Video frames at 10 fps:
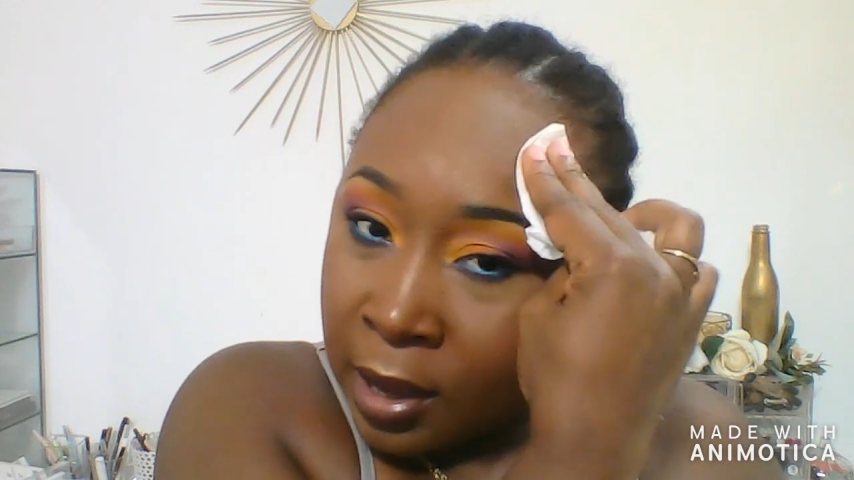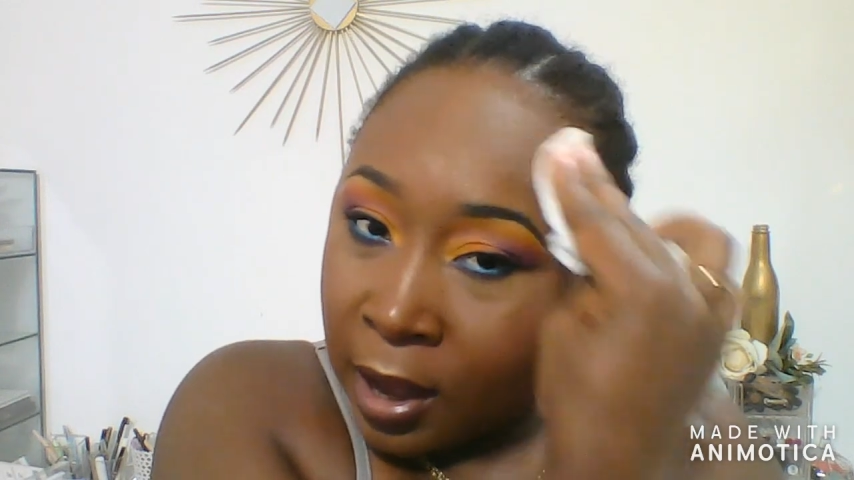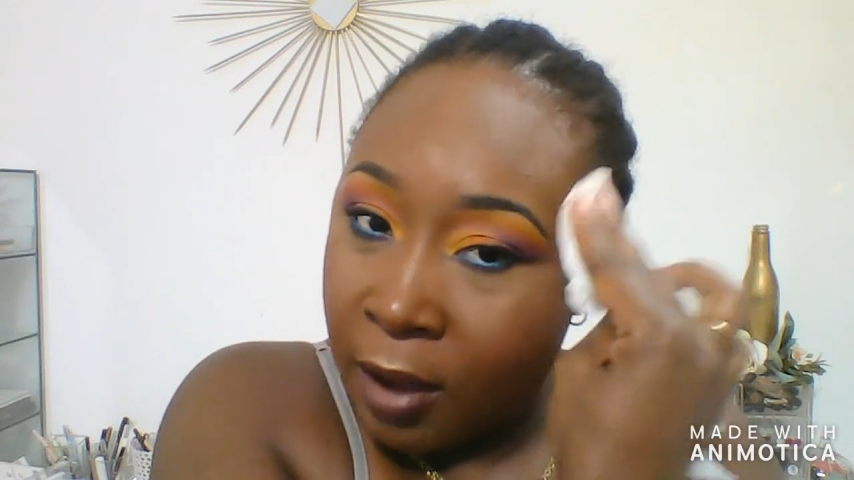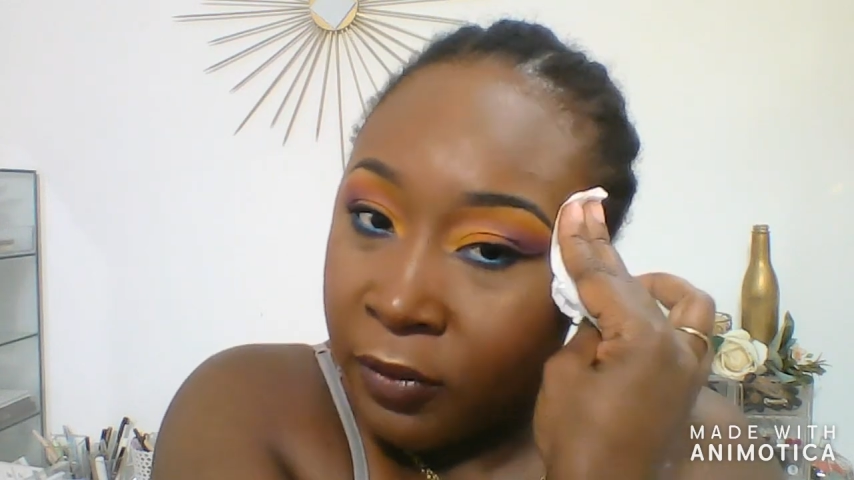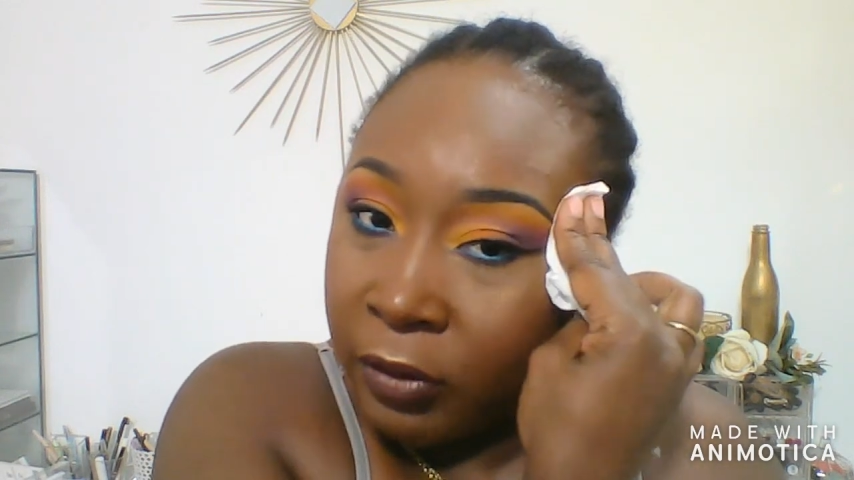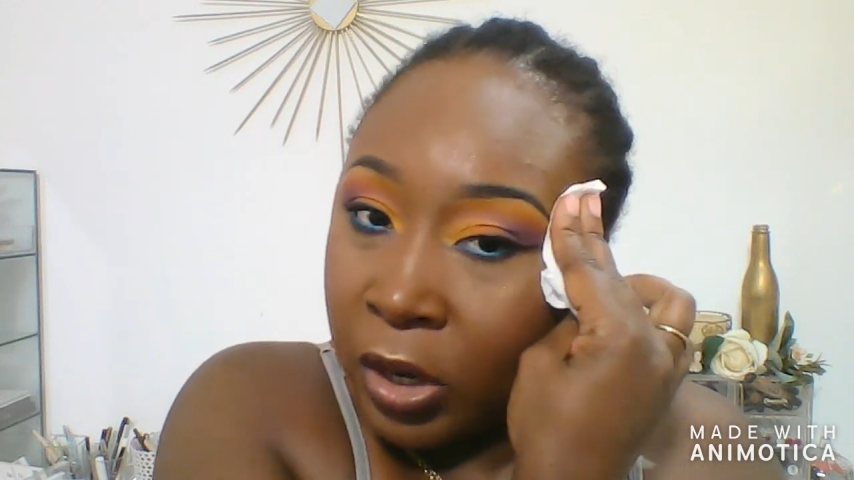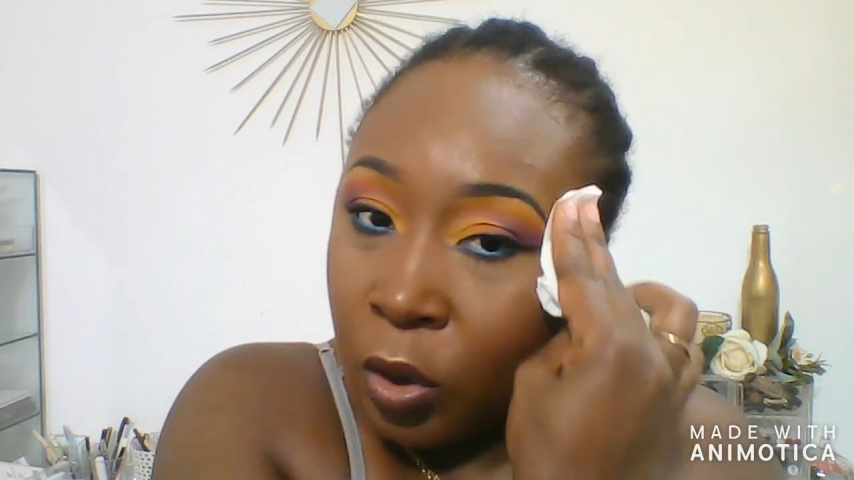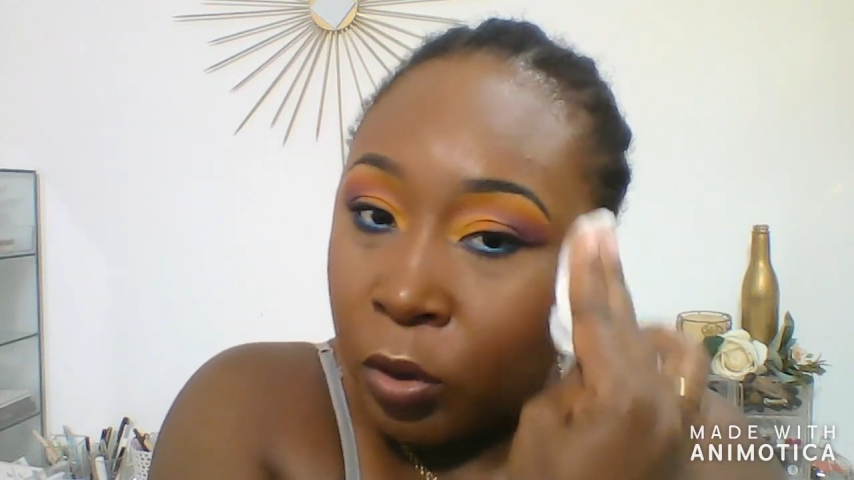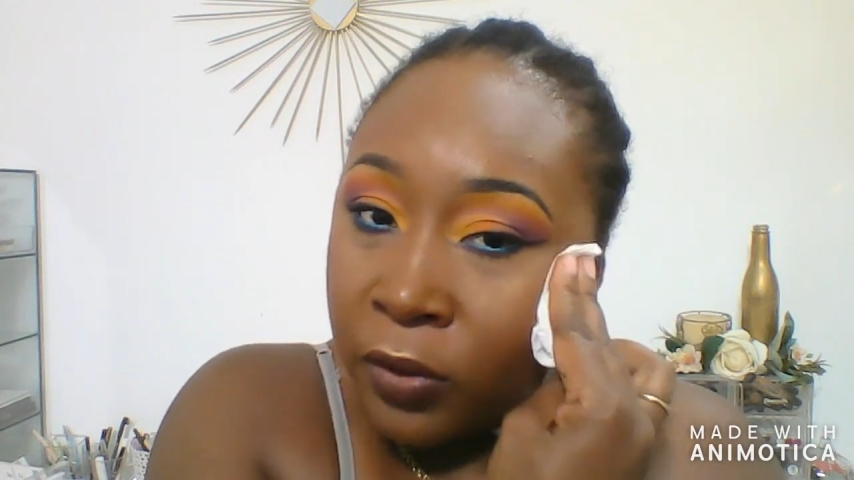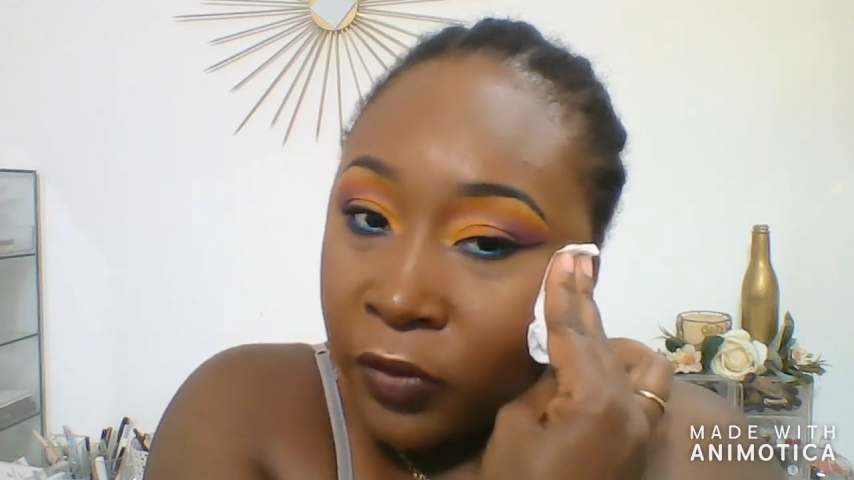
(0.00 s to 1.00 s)
a very
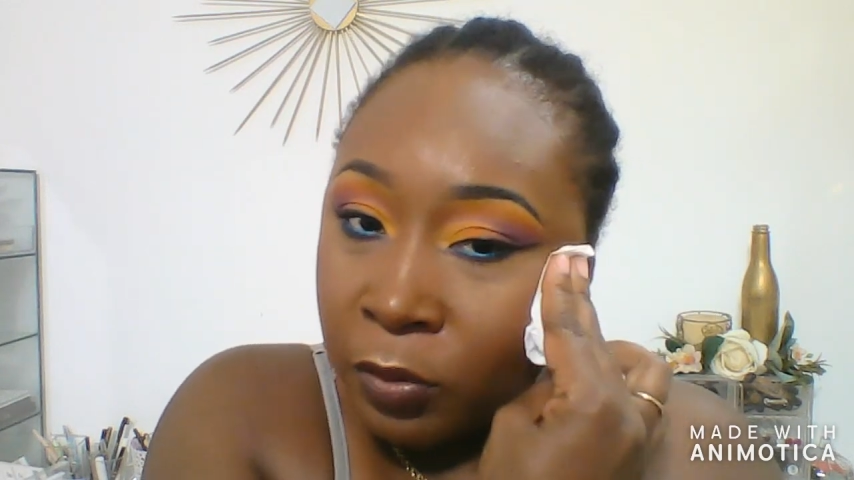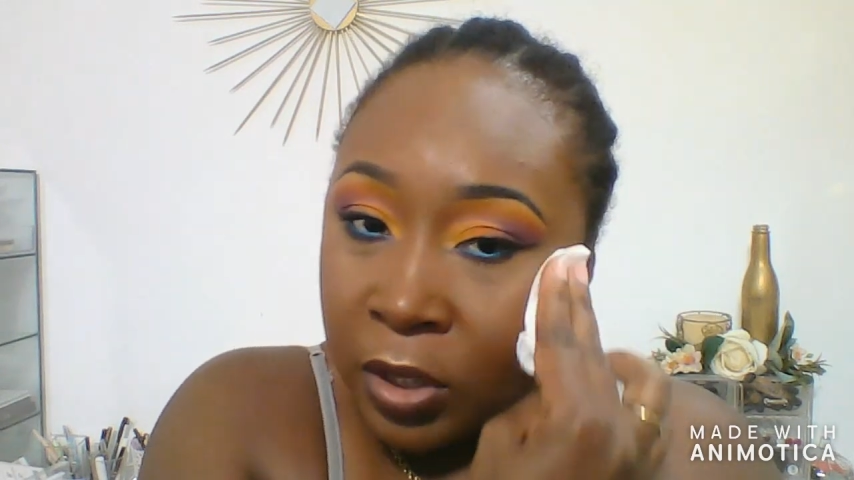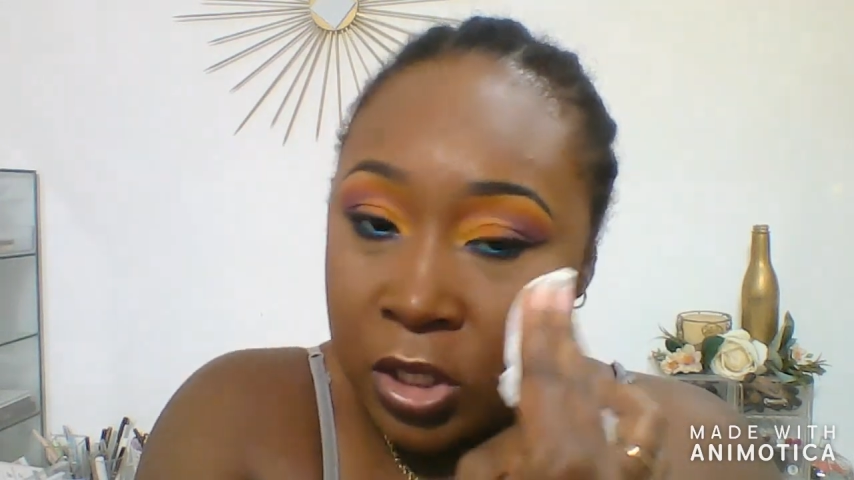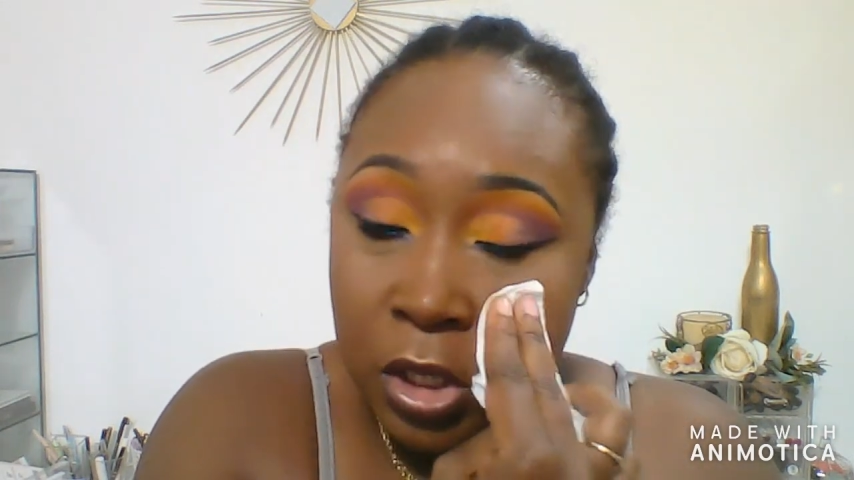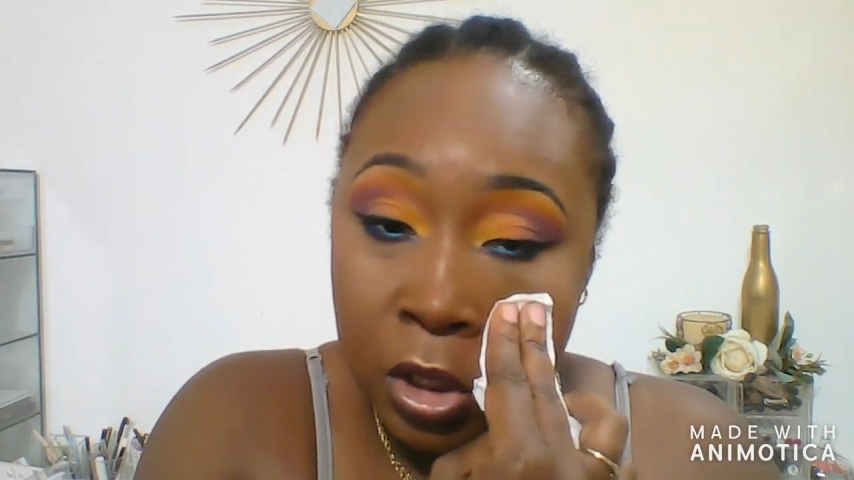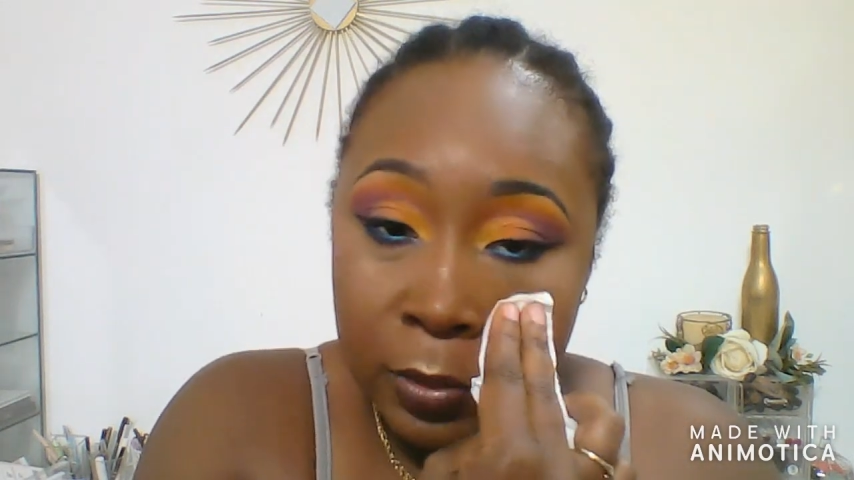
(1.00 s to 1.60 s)
glowy foundation,